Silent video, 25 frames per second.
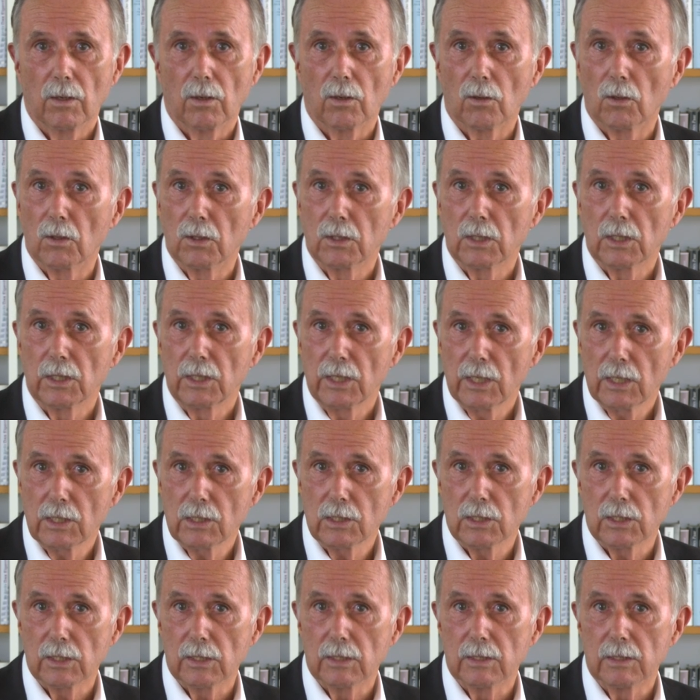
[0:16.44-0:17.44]

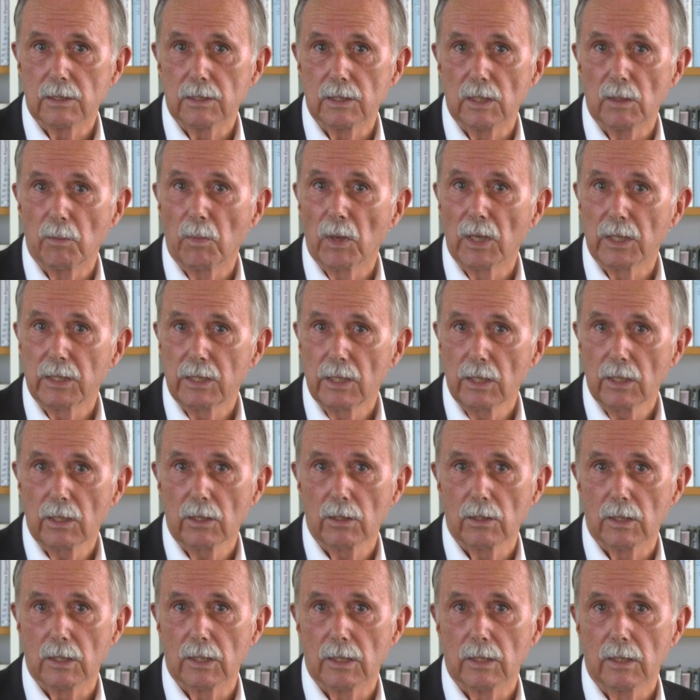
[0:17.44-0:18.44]
Contradictions, in
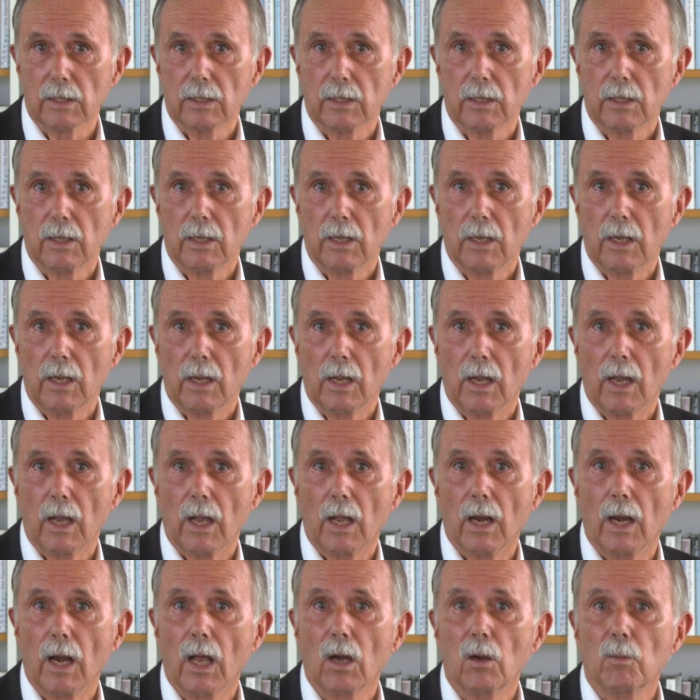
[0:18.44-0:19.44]
particular,
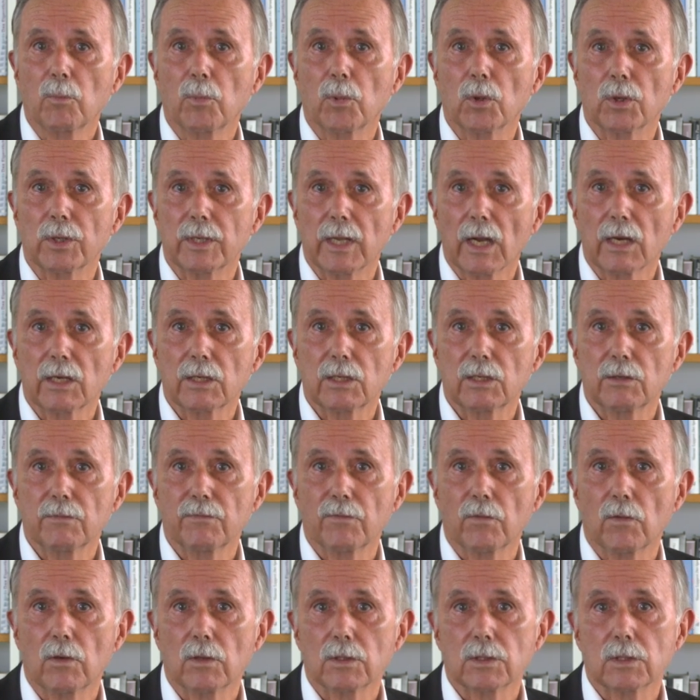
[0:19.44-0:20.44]
allow productive
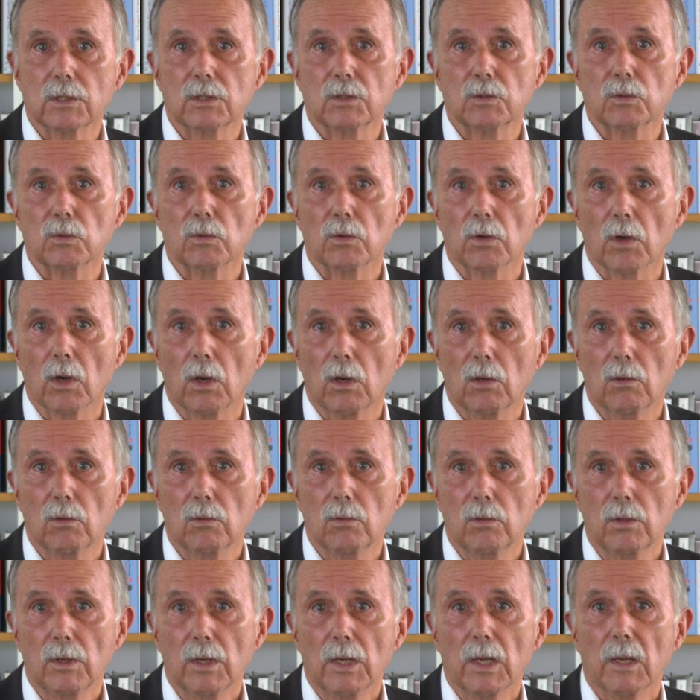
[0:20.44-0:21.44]
forces to
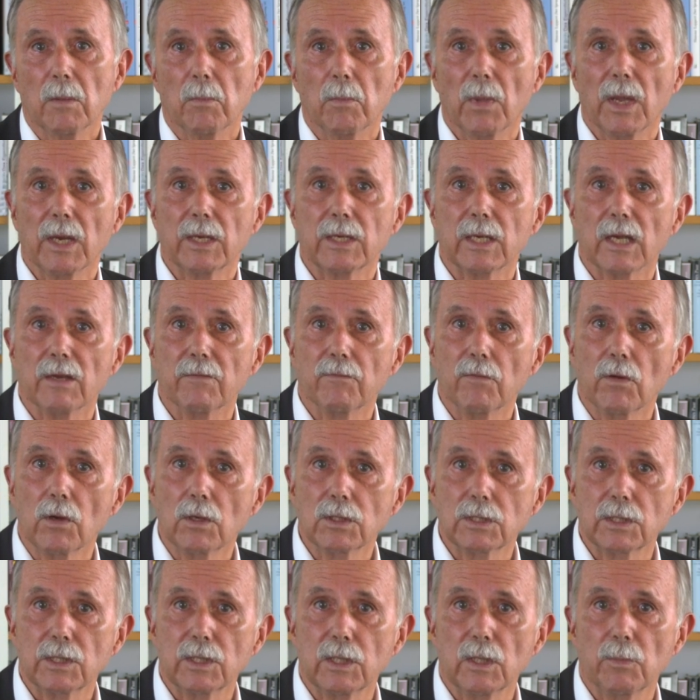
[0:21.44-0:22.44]
grow, make
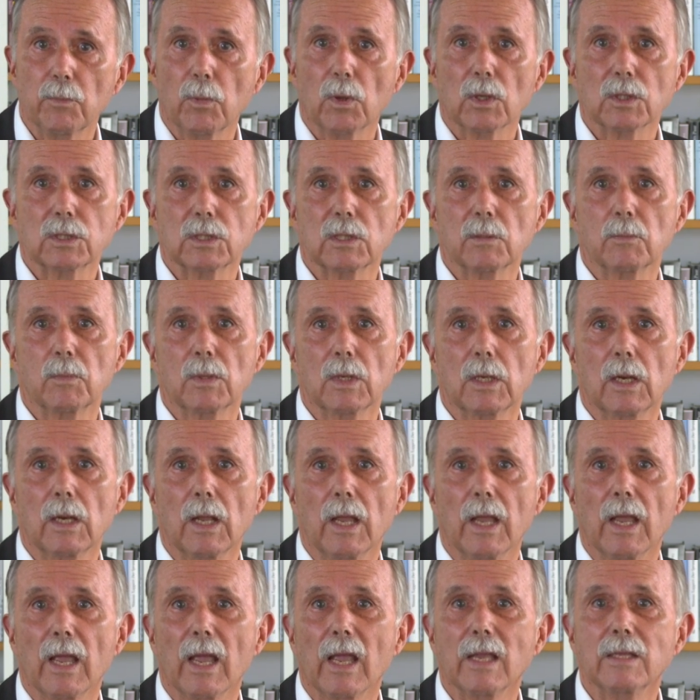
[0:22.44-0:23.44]
diversity possible,
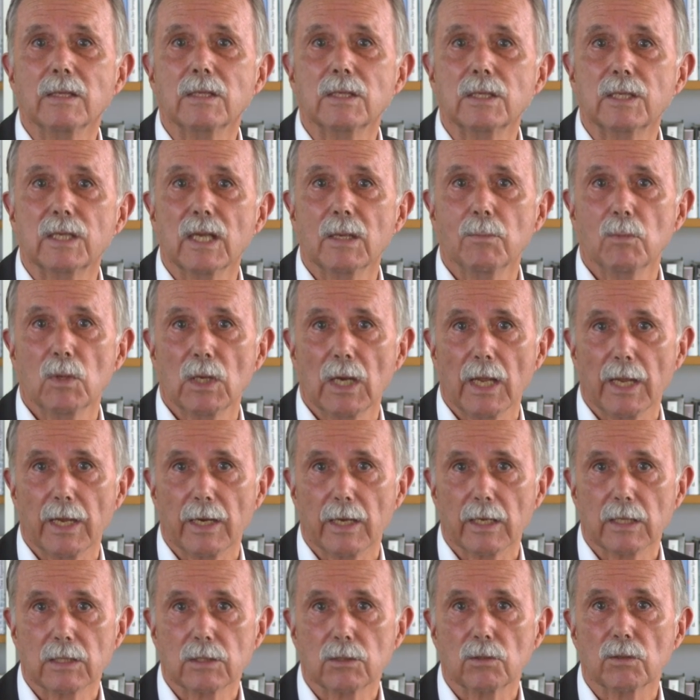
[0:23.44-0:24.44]
and stimulate
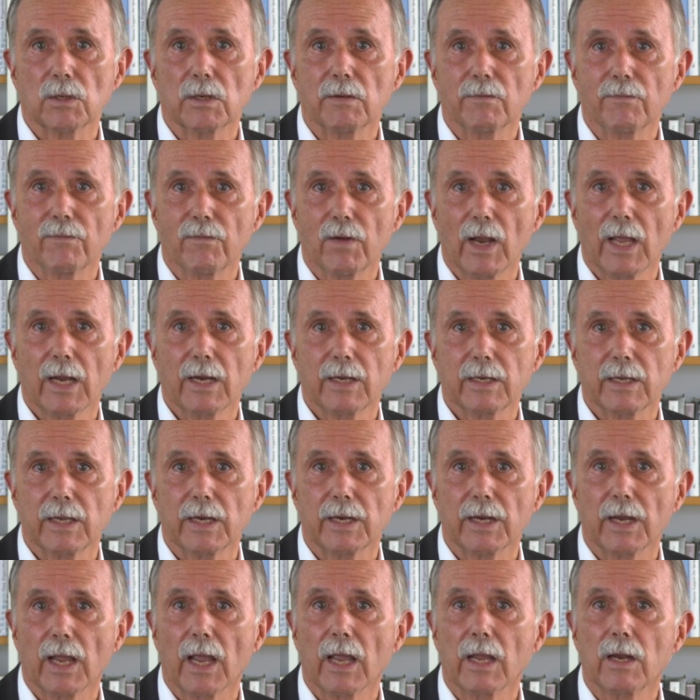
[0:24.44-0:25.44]
us to reflect
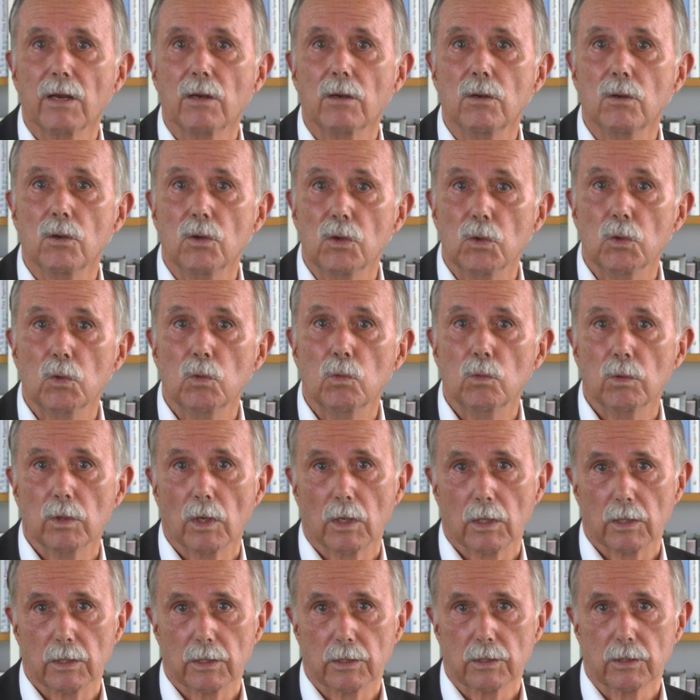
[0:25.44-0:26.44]
and gain new
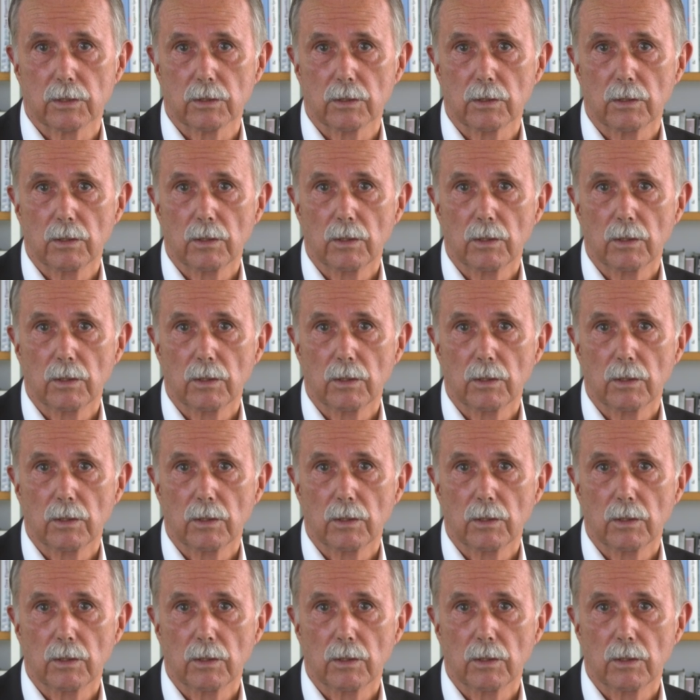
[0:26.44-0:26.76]
knowledge.